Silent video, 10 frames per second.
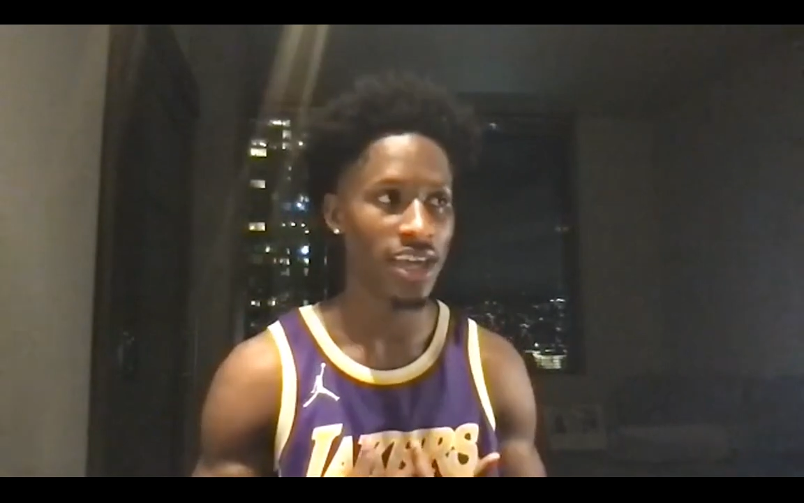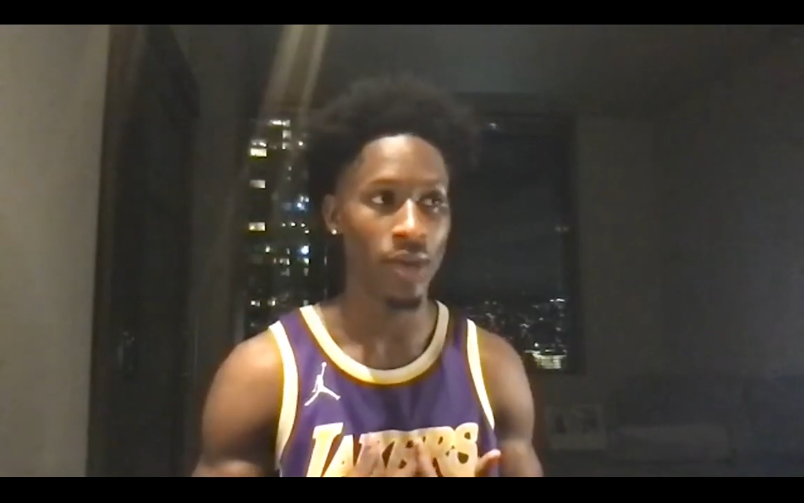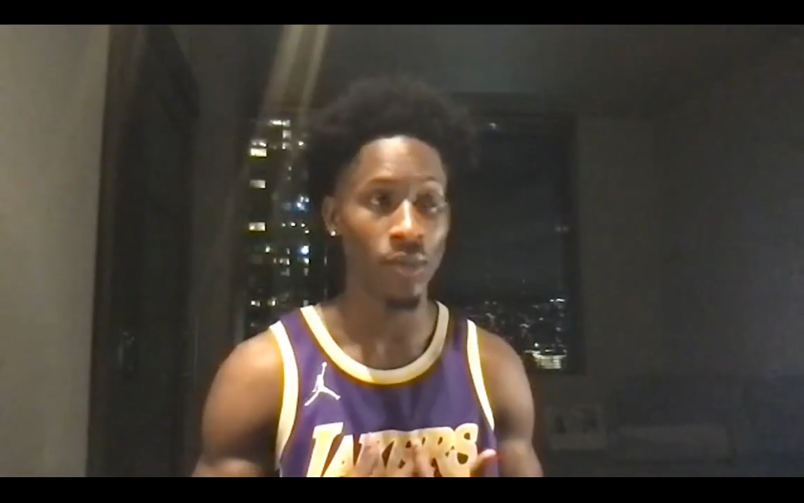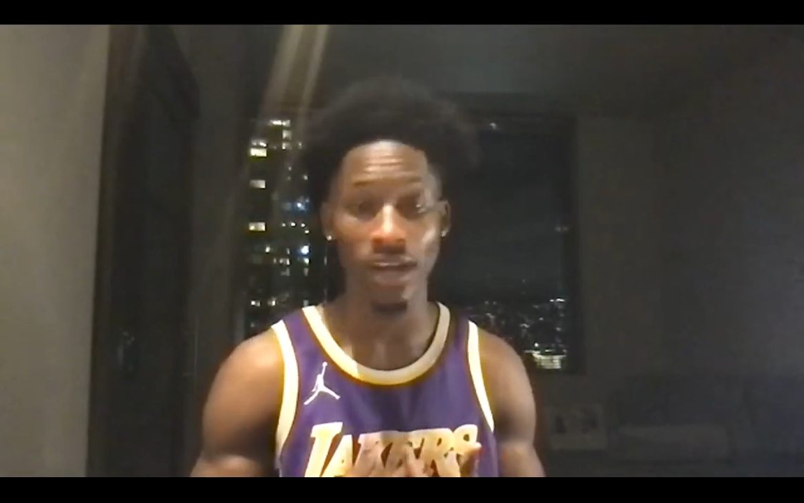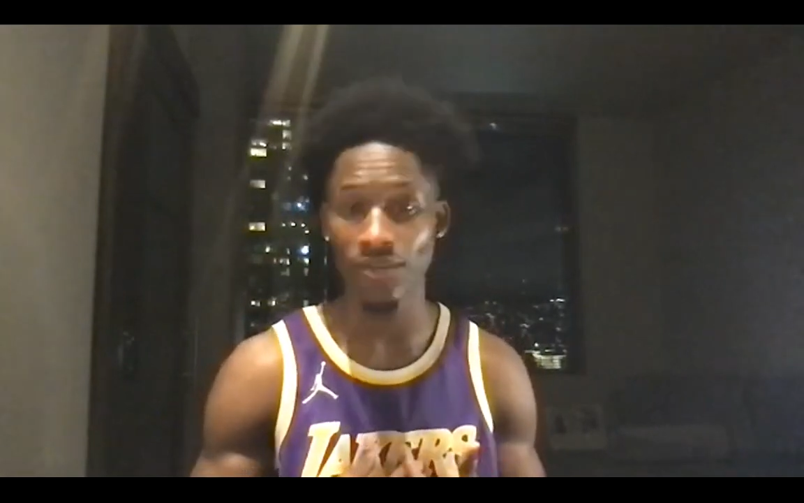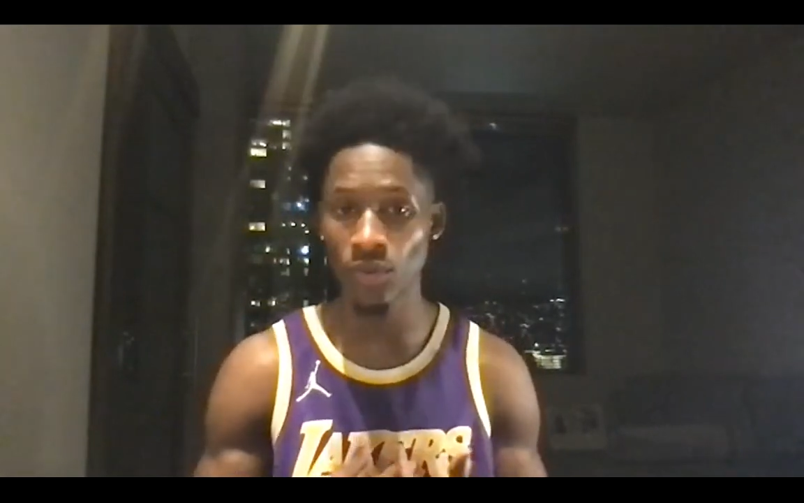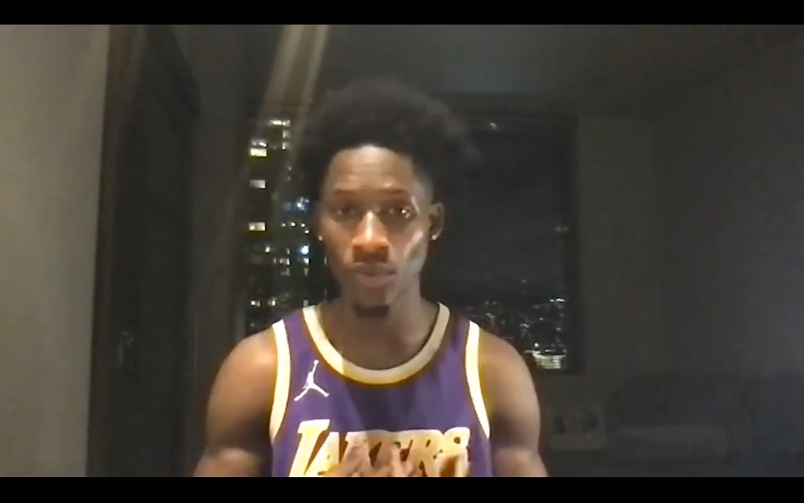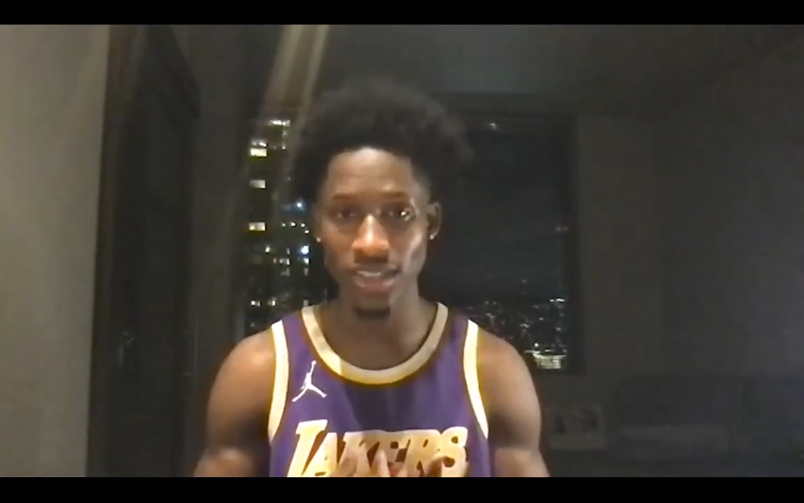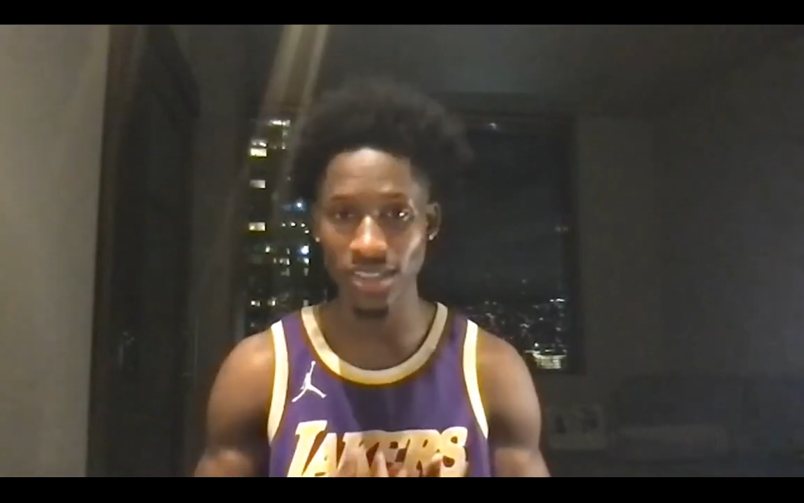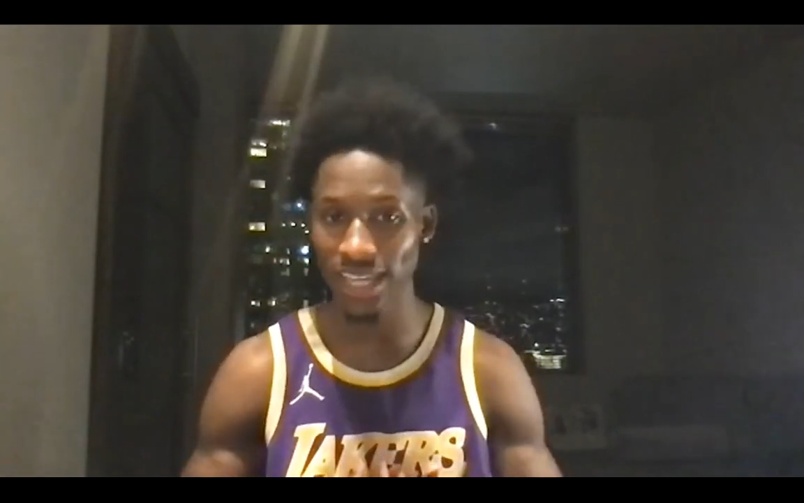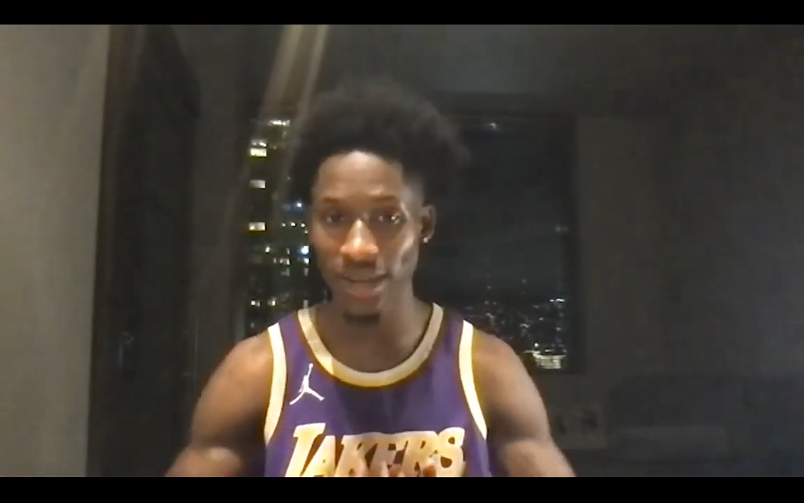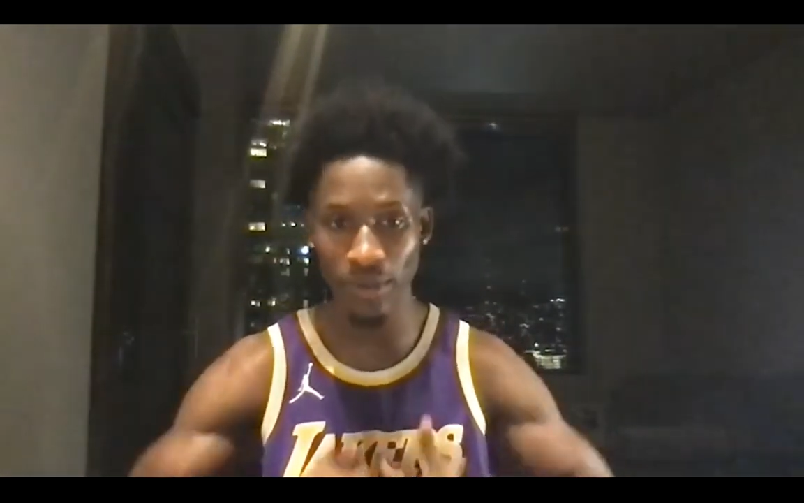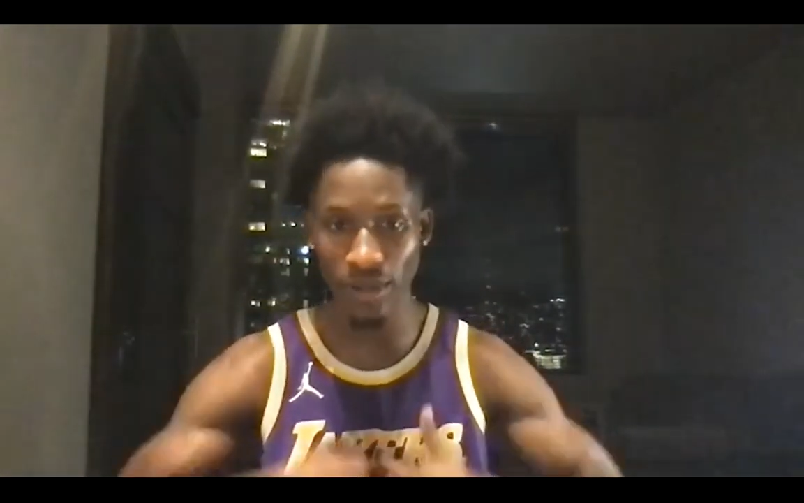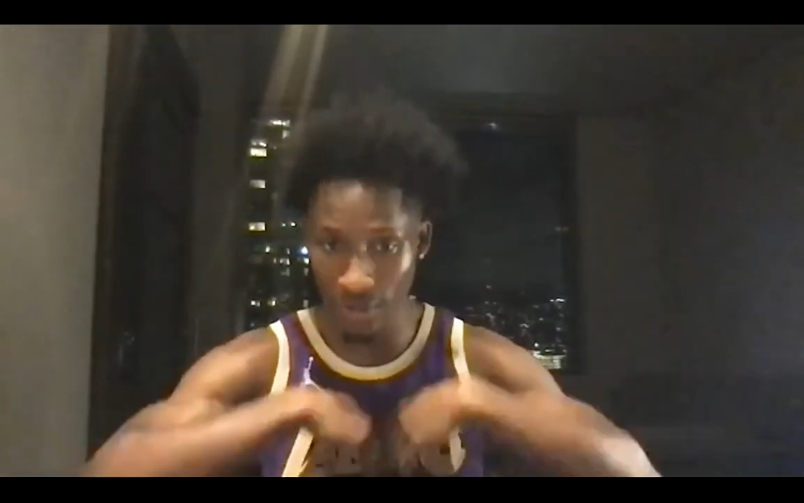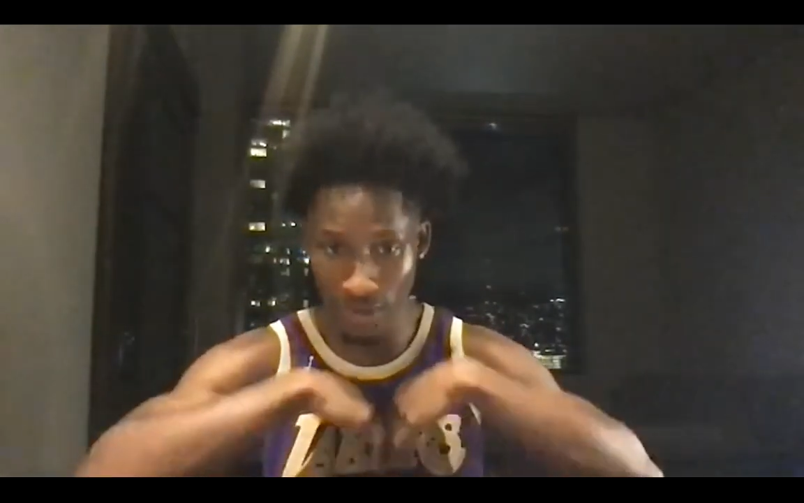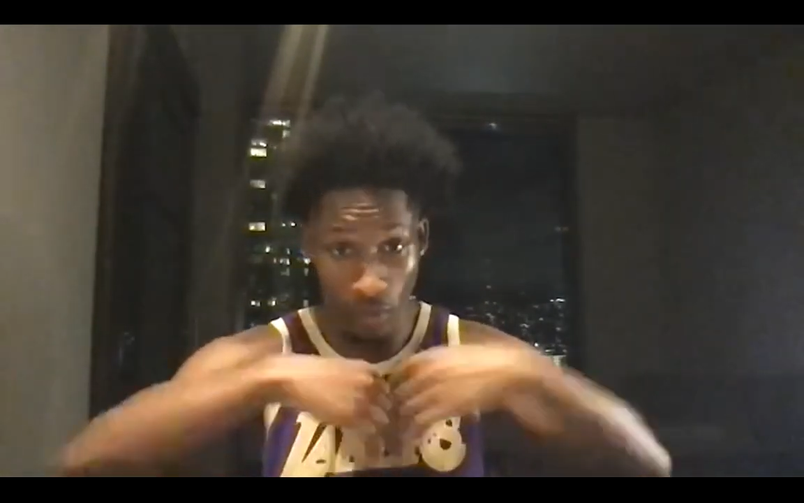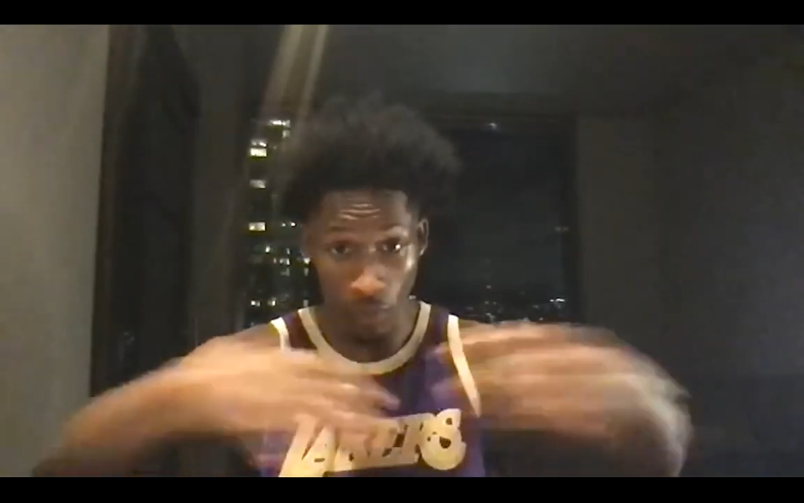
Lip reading: And whatever you want to say, bro,